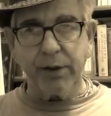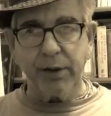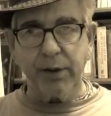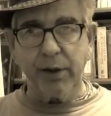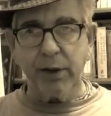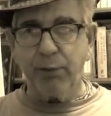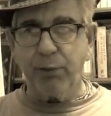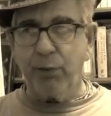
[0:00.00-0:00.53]

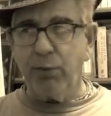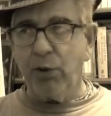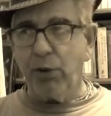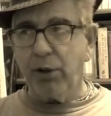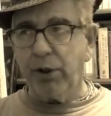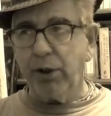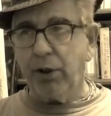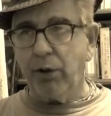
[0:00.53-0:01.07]
since he's
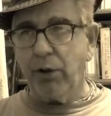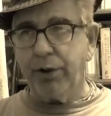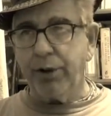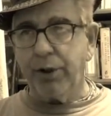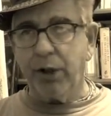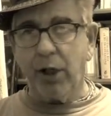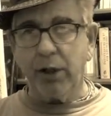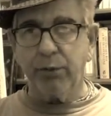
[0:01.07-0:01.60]
promoting the
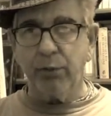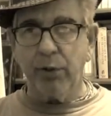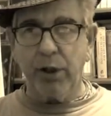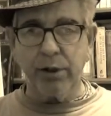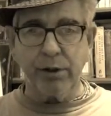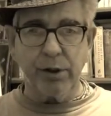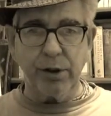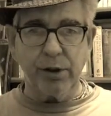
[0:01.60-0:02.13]
Orthodox
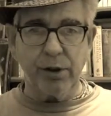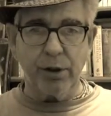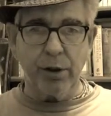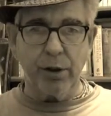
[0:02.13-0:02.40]
Russian